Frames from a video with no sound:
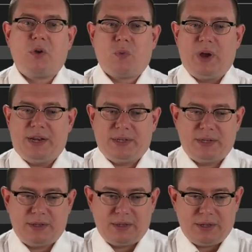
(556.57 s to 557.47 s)
Great.
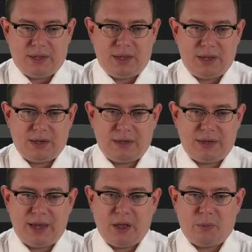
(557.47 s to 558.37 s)
And
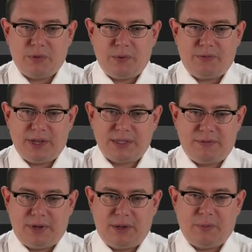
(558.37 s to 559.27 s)
now with
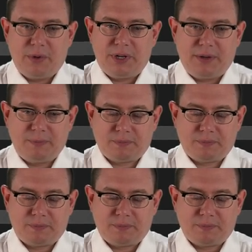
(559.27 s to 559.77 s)
reflexivity, we're done.